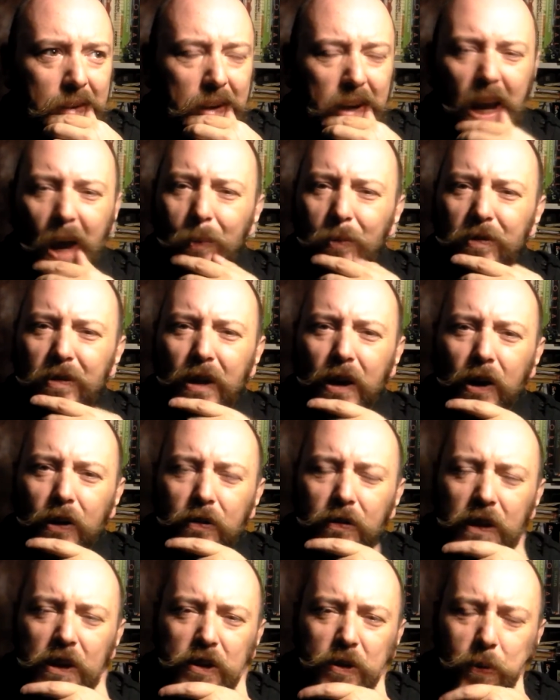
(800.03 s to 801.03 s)

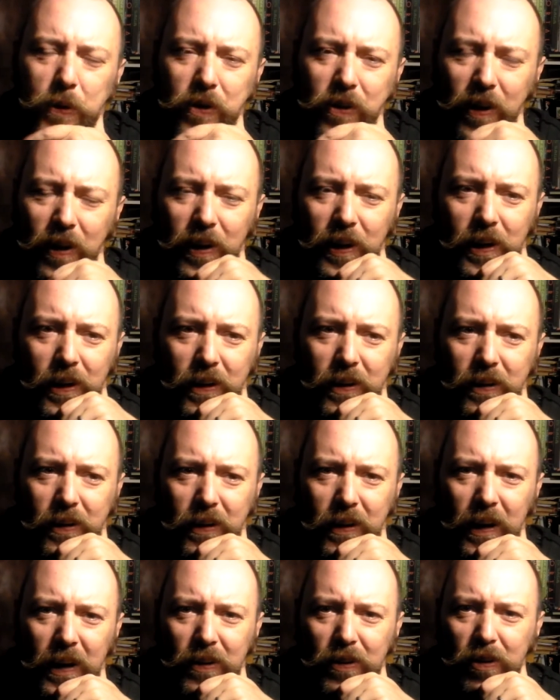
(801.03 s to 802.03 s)
camaraderie, shall we say,
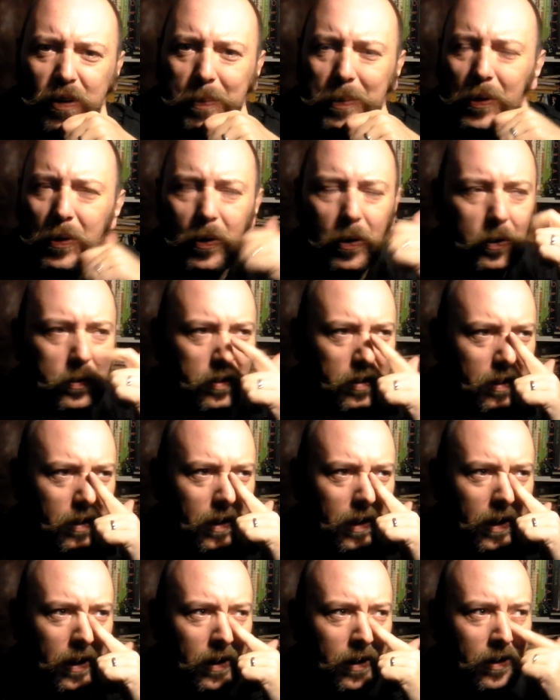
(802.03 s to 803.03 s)
and support,
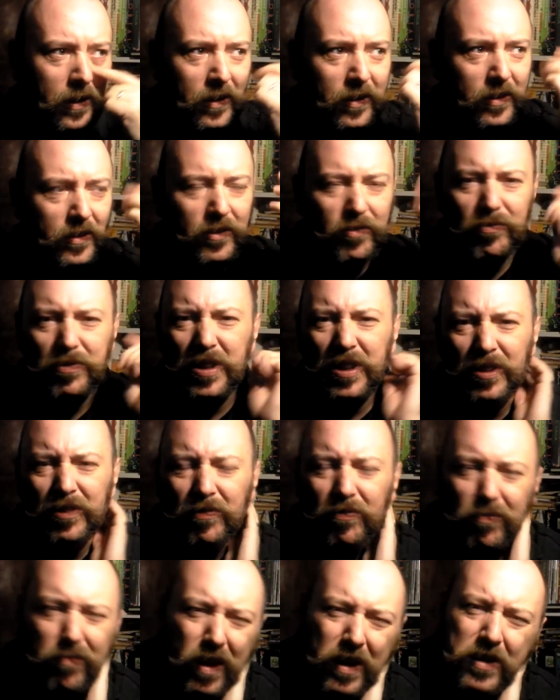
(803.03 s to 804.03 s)
and just
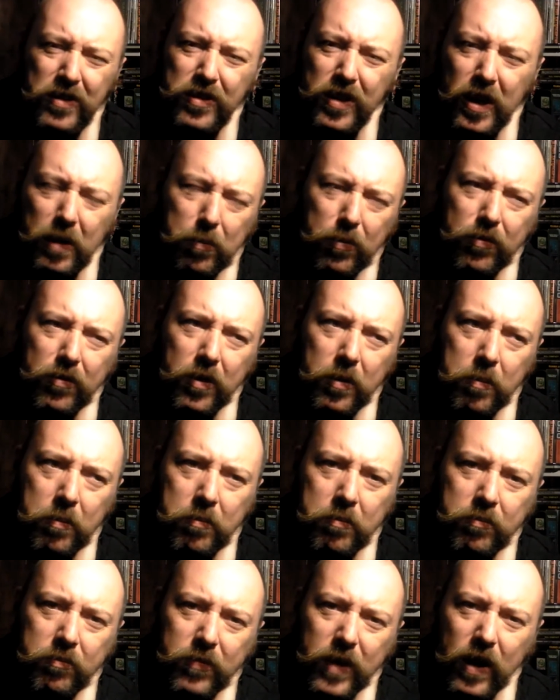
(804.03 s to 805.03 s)
friendship
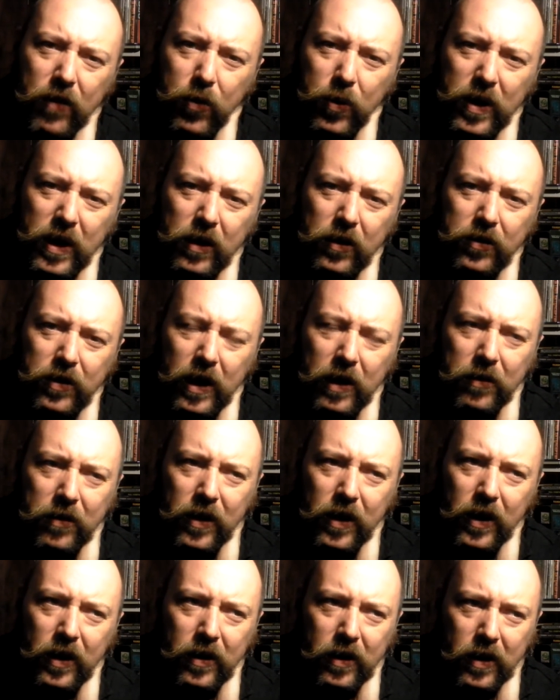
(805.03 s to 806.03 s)
from everyone else out
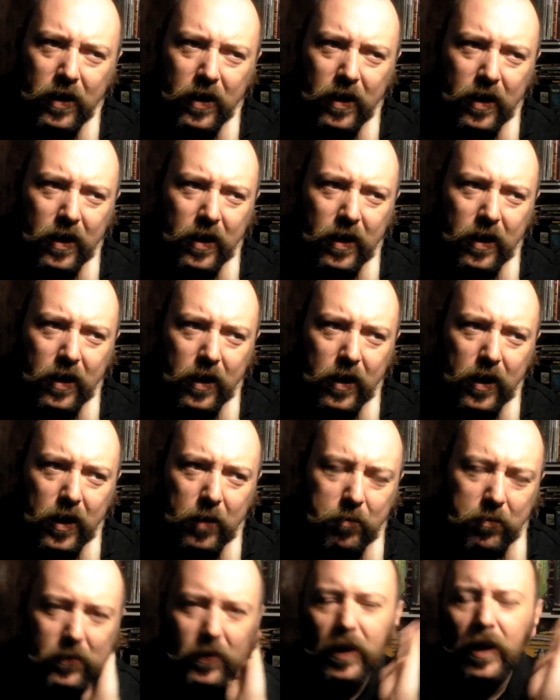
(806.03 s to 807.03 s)
there.
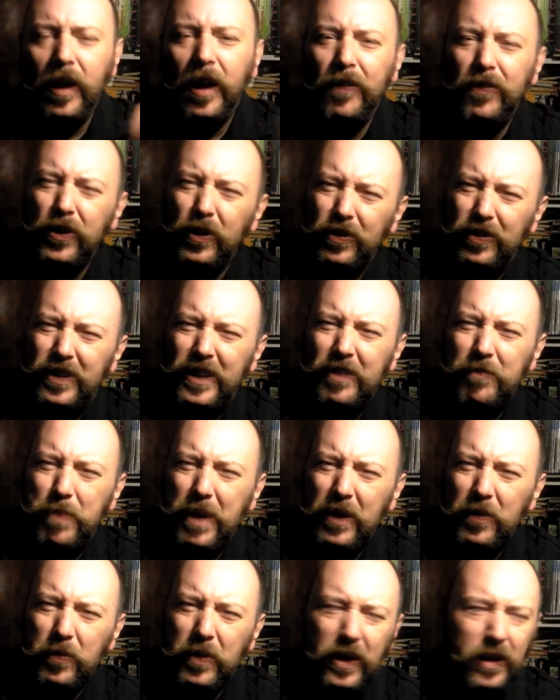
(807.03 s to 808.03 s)
I forgot Steve
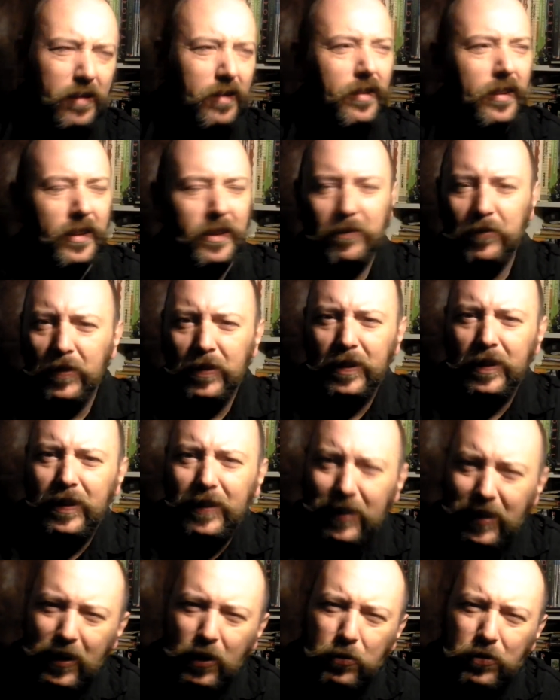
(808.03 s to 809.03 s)
Benway.
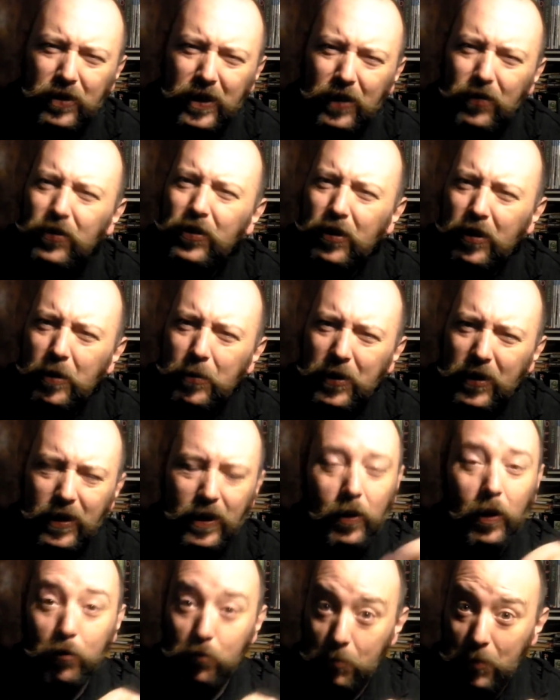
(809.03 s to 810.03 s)
Hello Steve, sorry about
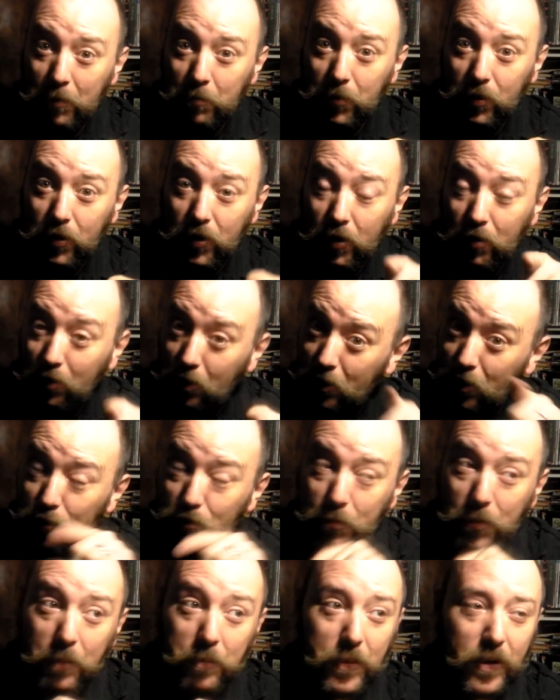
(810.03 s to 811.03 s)
that. I remembered though, I did
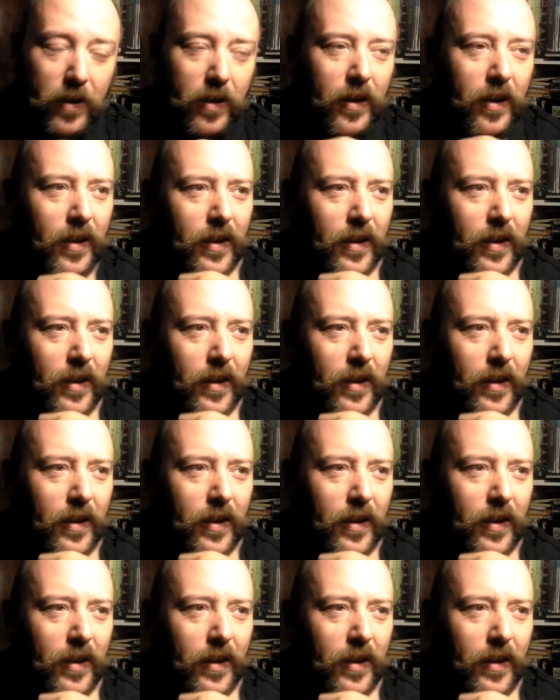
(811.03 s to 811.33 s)
remember.